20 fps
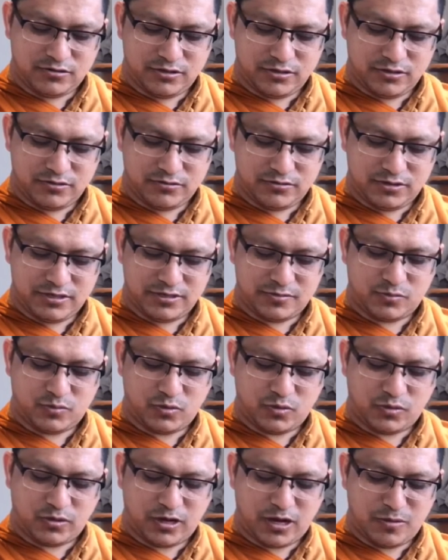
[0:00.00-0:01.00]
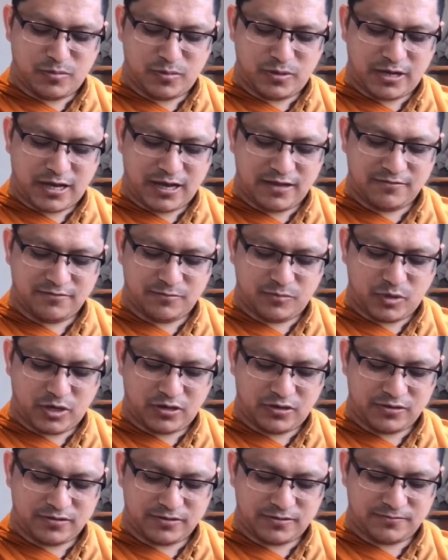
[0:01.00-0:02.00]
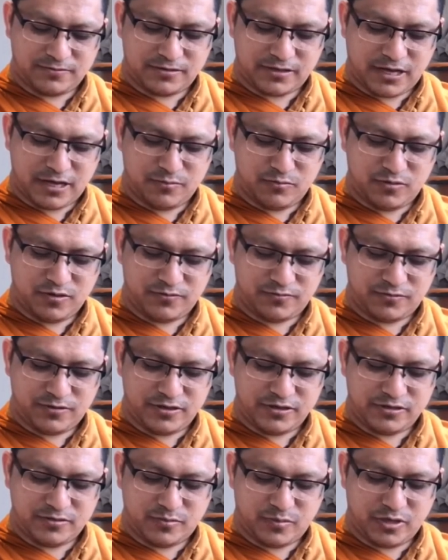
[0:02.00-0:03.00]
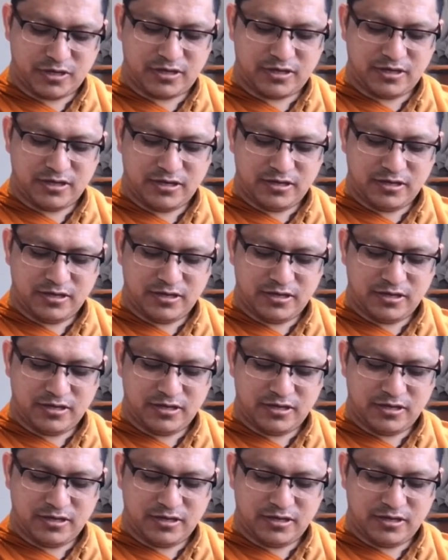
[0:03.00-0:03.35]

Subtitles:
to this program live because of time difference, but